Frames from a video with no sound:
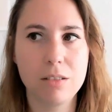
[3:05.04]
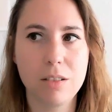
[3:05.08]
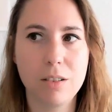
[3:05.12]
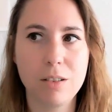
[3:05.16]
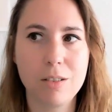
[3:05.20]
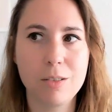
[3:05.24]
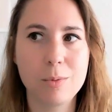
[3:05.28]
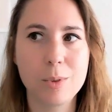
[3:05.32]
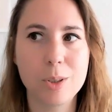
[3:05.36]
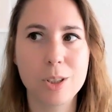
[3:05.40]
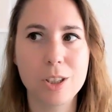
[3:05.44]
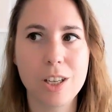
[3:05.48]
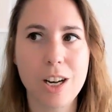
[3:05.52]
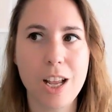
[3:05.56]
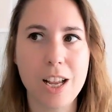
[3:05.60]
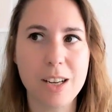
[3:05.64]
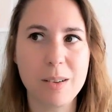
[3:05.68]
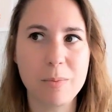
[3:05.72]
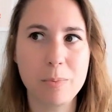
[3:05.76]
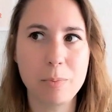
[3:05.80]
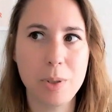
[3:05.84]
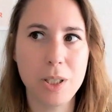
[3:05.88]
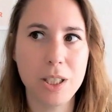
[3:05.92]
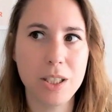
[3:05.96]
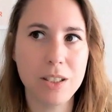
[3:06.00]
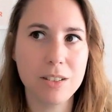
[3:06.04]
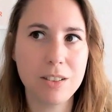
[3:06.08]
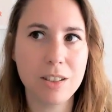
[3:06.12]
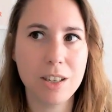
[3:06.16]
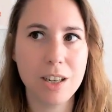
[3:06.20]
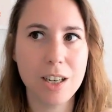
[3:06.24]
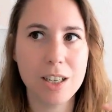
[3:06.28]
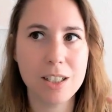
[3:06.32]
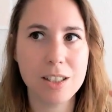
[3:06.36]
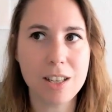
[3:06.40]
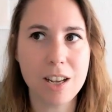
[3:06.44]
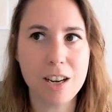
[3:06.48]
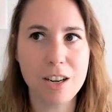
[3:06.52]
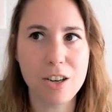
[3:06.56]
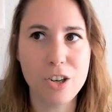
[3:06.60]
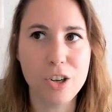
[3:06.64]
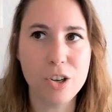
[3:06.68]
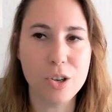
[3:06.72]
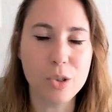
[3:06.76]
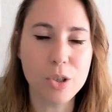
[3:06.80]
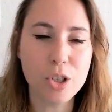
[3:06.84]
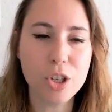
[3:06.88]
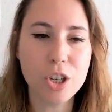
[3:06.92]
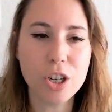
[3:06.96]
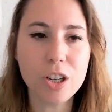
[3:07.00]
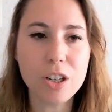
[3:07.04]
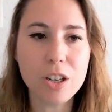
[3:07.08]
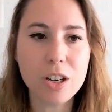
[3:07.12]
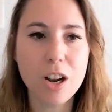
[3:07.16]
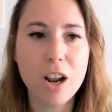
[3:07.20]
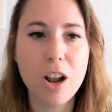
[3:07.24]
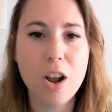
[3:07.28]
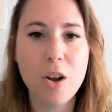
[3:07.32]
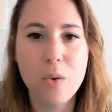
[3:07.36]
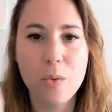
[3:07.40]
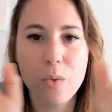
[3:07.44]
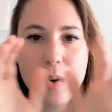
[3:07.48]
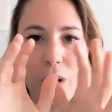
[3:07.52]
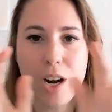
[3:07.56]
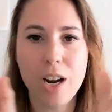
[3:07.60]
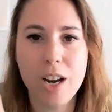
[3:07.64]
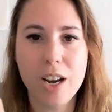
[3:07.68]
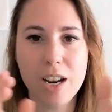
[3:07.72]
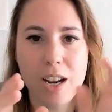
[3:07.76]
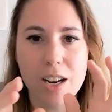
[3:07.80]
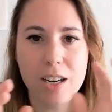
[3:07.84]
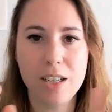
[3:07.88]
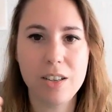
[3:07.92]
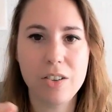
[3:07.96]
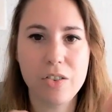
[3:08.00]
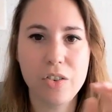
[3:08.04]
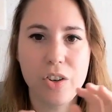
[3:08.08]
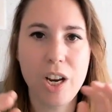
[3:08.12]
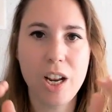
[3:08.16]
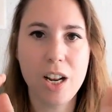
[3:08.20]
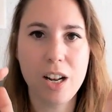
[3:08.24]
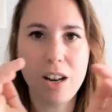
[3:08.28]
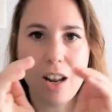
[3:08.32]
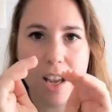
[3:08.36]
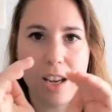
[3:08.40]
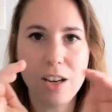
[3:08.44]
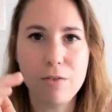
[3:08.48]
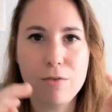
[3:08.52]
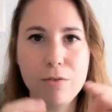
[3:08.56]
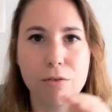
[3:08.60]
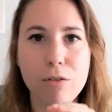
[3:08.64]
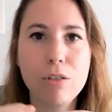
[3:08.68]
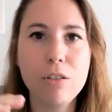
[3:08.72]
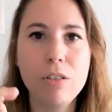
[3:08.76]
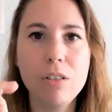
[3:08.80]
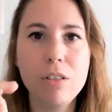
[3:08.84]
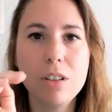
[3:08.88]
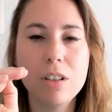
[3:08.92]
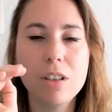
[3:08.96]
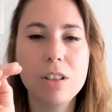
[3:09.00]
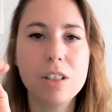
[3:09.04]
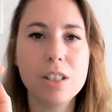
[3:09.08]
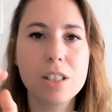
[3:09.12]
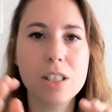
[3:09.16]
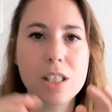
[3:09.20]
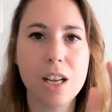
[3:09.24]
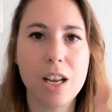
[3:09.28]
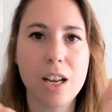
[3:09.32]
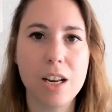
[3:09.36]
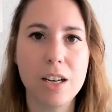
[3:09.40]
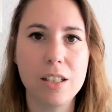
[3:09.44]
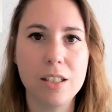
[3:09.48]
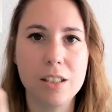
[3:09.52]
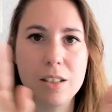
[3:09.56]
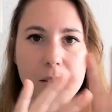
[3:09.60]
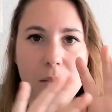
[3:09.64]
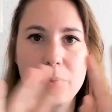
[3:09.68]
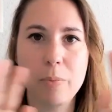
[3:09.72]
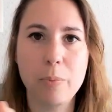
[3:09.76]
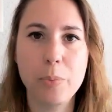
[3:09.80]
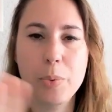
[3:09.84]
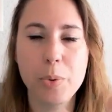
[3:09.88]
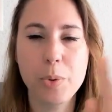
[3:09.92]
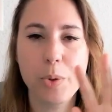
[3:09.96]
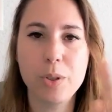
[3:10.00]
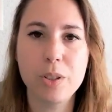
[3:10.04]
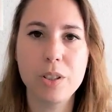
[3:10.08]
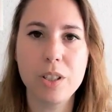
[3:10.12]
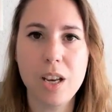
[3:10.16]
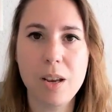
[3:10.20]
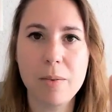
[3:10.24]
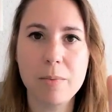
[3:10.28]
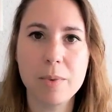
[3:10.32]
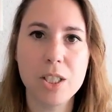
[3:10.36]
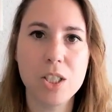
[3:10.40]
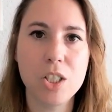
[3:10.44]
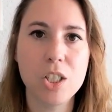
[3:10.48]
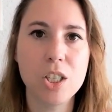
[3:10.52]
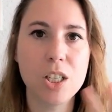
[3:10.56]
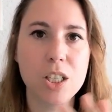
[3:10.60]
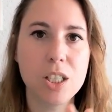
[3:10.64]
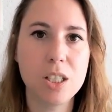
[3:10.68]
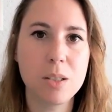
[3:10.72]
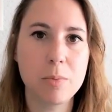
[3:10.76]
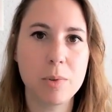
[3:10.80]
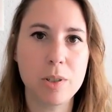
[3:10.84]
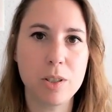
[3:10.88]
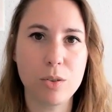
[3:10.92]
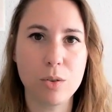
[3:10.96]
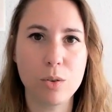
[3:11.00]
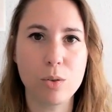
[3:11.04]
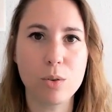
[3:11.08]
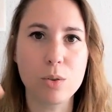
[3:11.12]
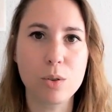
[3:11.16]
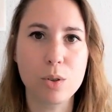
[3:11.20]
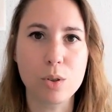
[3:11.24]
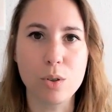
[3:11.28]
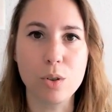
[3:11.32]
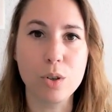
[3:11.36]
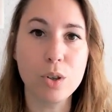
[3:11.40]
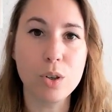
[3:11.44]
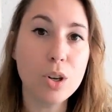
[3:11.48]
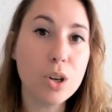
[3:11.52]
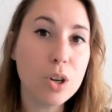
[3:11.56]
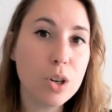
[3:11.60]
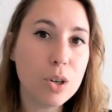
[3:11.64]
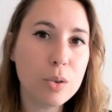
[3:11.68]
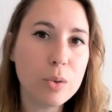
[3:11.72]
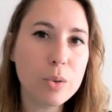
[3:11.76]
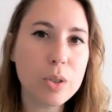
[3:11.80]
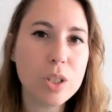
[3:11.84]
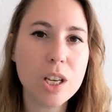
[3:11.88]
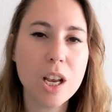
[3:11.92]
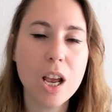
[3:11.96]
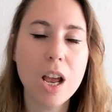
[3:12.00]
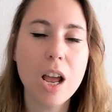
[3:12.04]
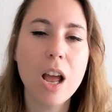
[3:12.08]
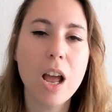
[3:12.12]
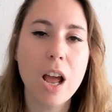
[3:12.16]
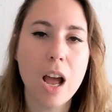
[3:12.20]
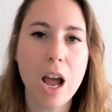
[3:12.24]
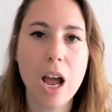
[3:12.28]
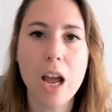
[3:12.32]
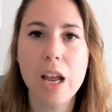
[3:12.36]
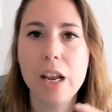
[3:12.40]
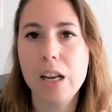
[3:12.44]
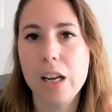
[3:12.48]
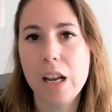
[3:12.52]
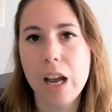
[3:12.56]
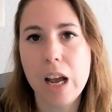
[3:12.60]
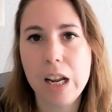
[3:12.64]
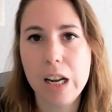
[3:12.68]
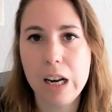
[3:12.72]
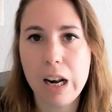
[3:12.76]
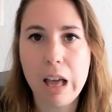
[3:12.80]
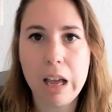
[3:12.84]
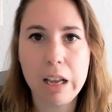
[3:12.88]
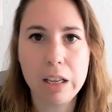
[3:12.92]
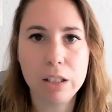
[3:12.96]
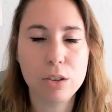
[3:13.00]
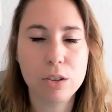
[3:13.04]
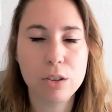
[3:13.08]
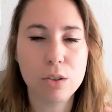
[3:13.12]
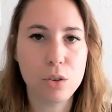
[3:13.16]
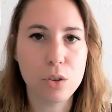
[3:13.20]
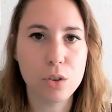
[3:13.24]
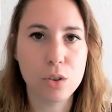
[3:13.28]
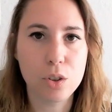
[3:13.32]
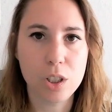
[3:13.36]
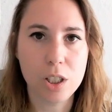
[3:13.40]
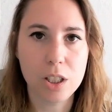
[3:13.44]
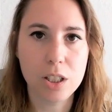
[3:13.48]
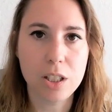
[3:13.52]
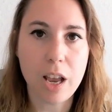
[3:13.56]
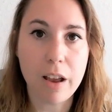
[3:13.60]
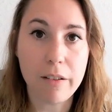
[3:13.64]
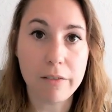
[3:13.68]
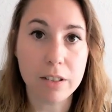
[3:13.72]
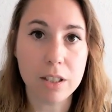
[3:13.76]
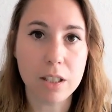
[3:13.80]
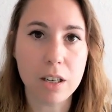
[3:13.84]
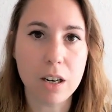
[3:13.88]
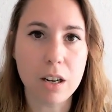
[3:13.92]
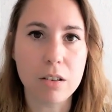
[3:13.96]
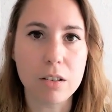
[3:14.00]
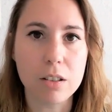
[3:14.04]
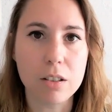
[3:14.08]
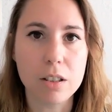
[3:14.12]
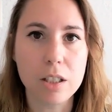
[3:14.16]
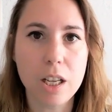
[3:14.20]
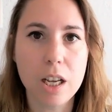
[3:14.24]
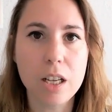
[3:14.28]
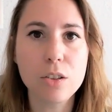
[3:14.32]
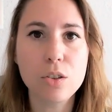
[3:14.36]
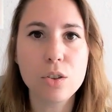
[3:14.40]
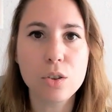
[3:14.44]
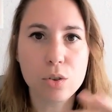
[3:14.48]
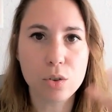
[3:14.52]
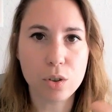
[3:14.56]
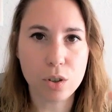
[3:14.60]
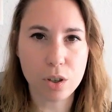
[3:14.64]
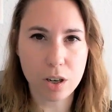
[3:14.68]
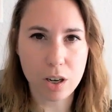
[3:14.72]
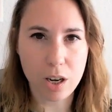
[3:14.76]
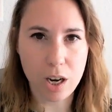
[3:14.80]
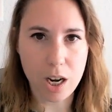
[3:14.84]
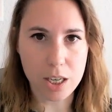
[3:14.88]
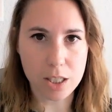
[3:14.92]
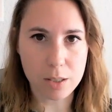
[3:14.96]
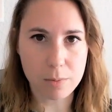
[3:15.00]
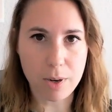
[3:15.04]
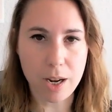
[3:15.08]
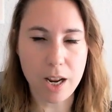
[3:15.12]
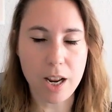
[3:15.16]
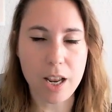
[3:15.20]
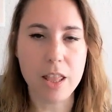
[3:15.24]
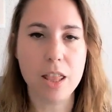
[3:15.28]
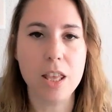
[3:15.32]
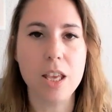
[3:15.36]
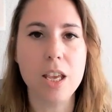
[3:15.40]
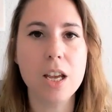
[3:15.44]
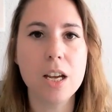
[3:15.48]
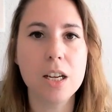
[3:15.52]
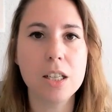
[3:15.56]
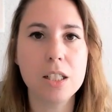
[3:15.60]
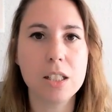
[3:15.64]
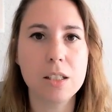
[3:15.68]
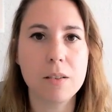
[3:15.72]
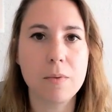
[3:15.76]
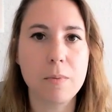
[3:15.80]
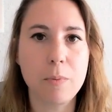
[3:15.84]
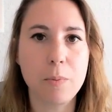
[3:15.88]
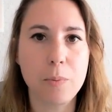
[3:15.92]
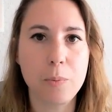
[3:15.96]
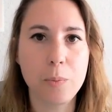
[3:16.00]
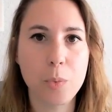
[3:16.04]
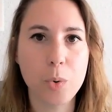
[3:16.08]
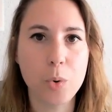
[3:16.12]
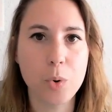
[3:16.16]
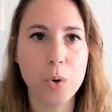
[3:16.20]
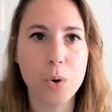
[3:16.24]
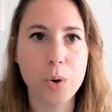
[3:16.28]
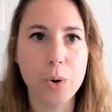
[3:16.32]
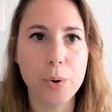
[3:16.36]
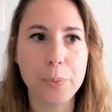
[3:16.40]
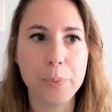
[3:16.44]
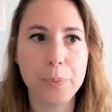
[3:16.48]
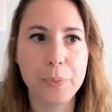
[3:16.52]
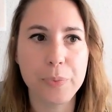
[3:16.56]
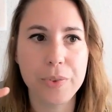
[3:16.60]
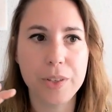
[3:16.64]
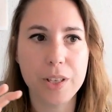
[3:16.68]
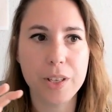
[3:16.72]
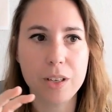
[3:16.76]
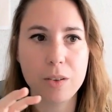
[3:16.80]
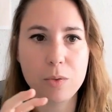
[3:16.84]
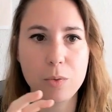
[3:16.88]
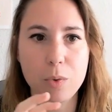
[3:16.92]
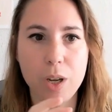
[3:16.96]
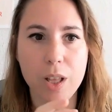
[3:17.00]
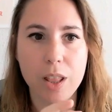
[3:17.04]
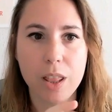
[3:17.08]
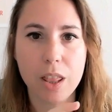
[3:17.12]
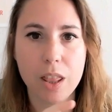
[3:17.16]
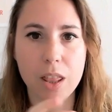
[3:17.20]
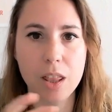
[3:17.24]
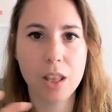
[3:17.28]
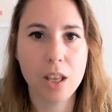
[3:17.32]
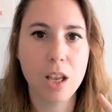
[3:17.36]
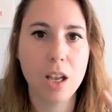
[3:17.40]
almost like Pinterest and Notion, where I can create like folders and put images, but also notes. I like to use it every now and then to organize my ideas more with